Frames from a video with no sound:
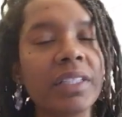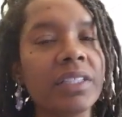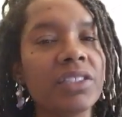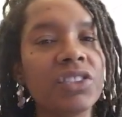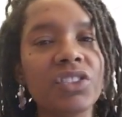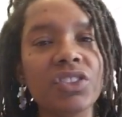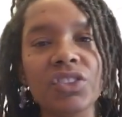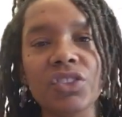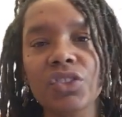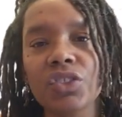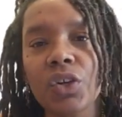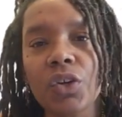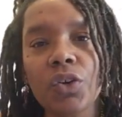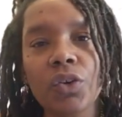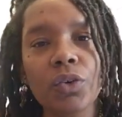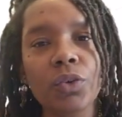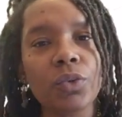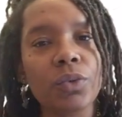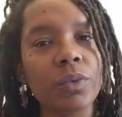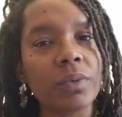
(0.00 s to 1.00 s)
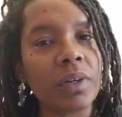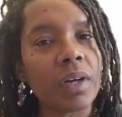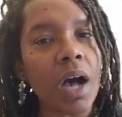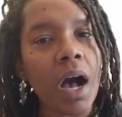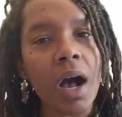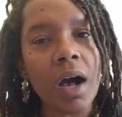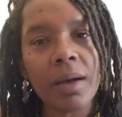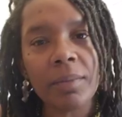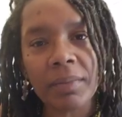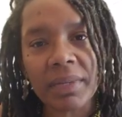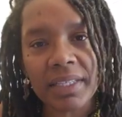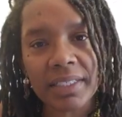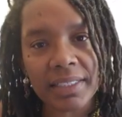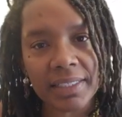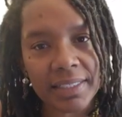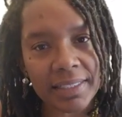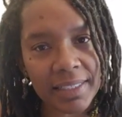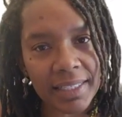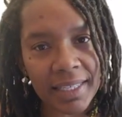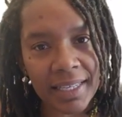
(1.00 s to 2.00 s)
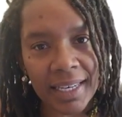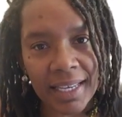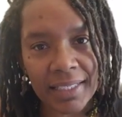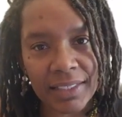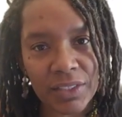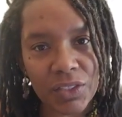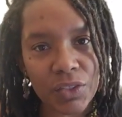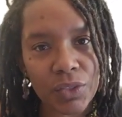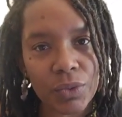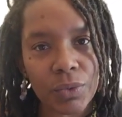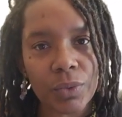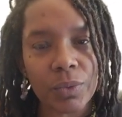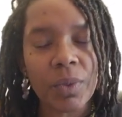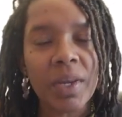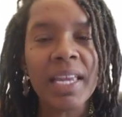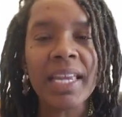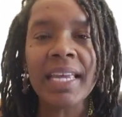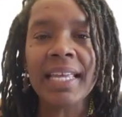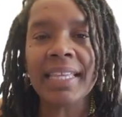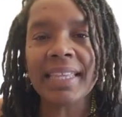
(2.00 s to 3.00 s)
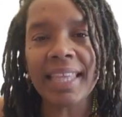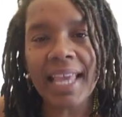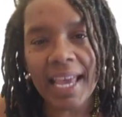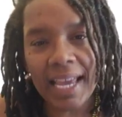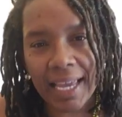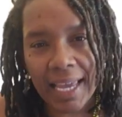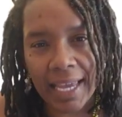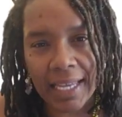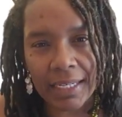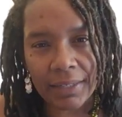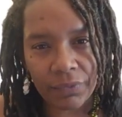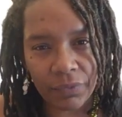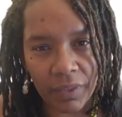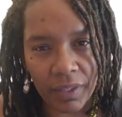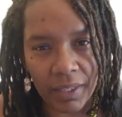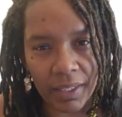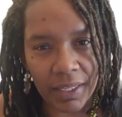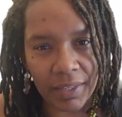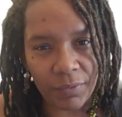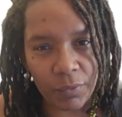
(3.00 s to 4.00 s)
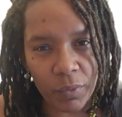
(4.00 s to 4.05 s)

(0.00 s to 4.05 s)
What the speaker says: that's just so calming to sit next to, that kind of thing.